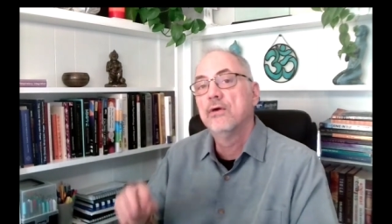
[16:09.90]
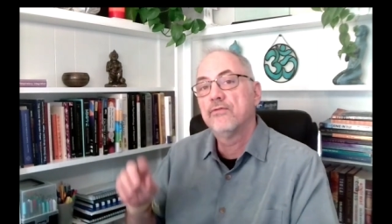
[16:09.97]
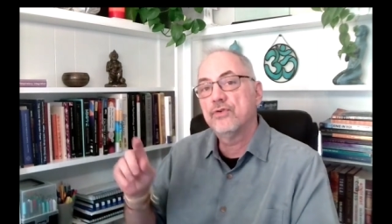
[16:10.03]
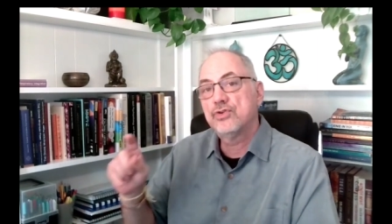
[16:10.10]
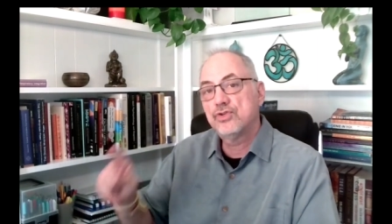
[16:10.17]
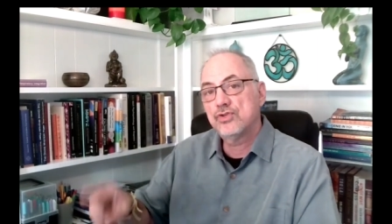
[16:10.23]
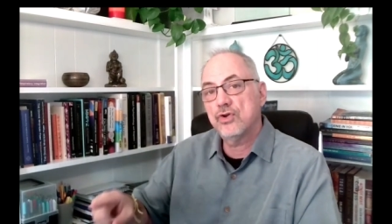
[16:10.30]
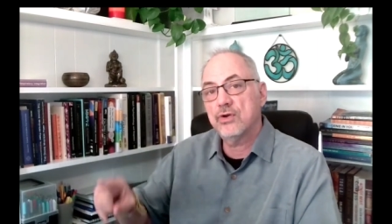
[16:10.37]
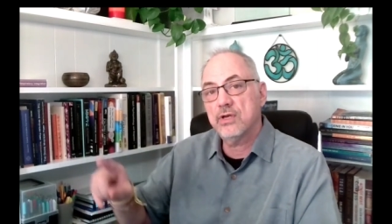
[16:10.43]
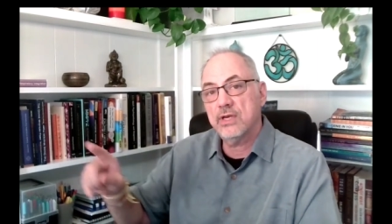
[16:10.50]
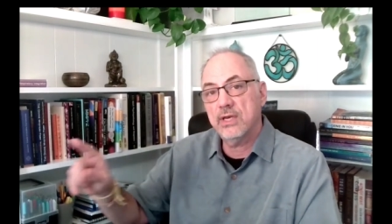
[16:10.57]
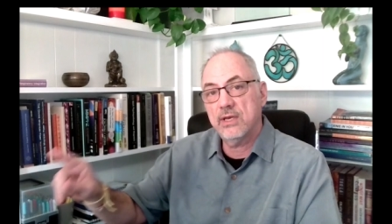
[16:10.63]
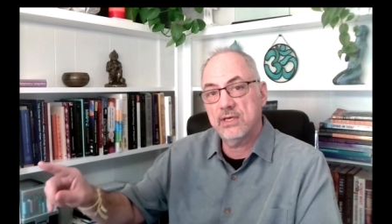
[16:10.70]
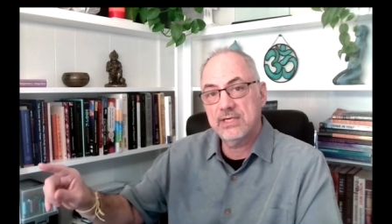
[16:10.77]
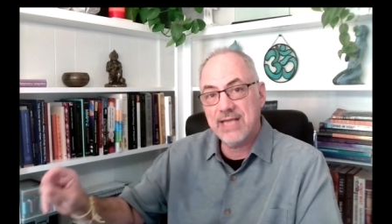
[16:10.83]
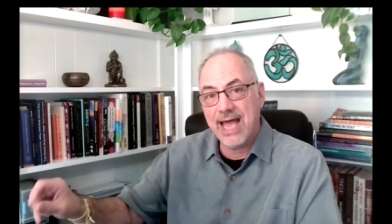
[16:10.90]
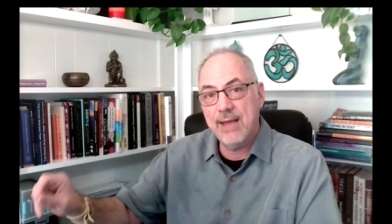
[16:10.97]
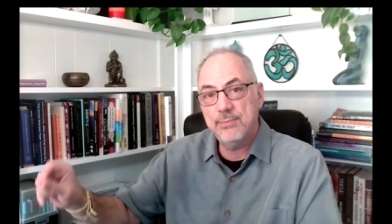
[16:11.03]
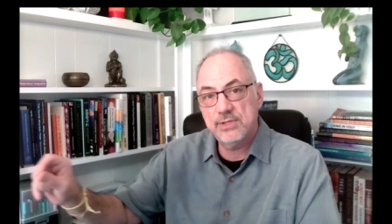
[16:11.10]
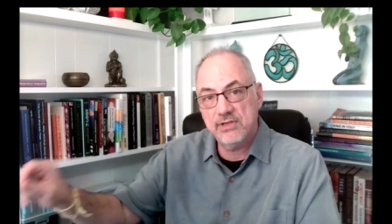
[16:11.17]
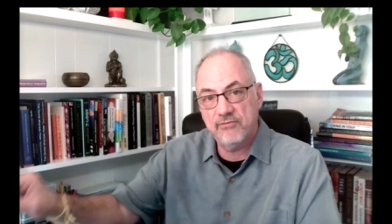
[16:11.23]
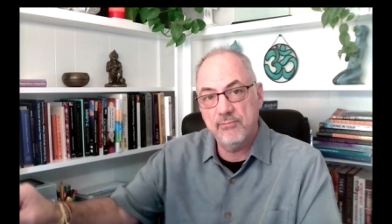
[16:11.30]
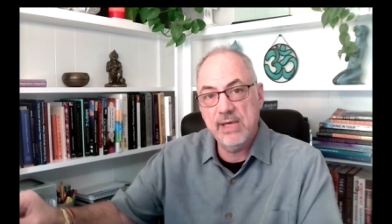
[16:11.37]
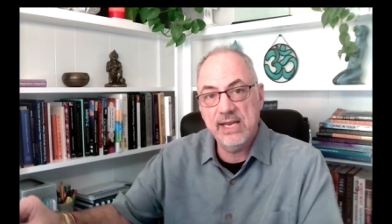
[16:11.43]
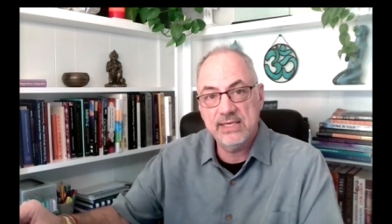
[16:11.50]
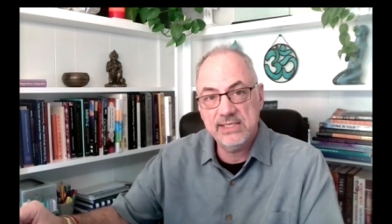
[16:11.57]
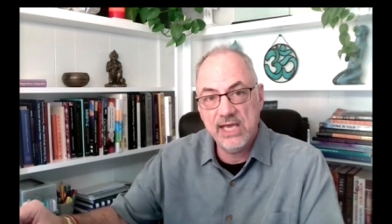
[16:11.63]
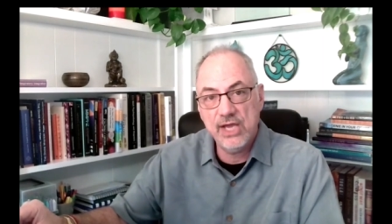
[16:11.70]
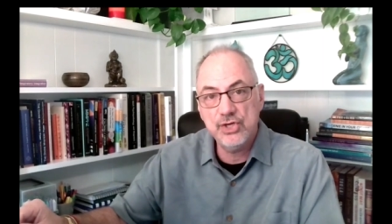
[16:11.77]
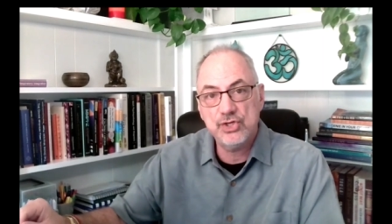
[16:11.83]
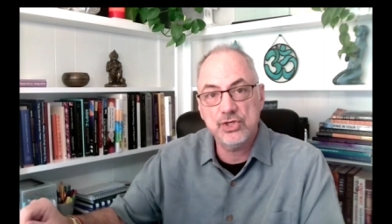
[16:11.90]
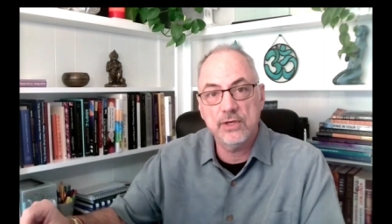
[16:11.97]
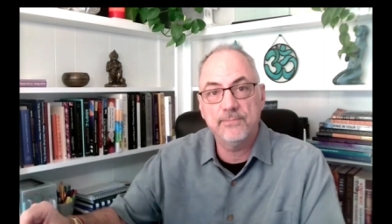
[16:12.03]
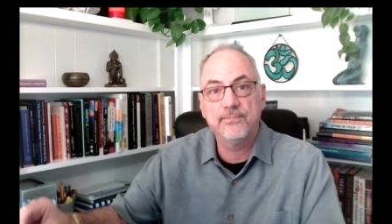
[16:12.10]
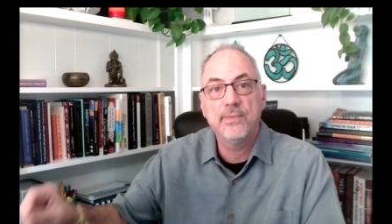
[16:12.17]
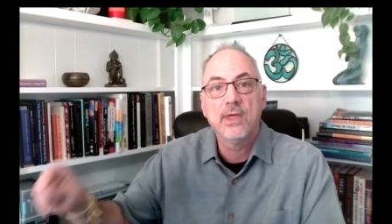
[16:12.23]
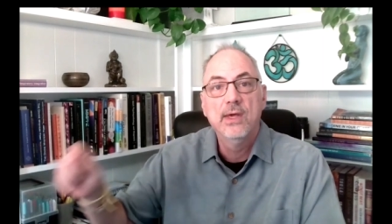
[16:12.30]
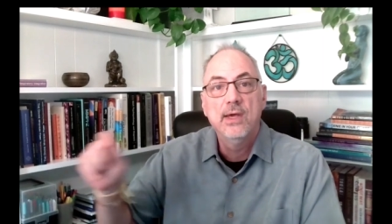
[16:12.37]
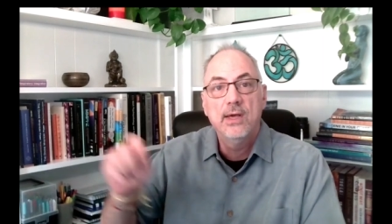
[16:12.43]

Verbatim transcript: for certain types of meditation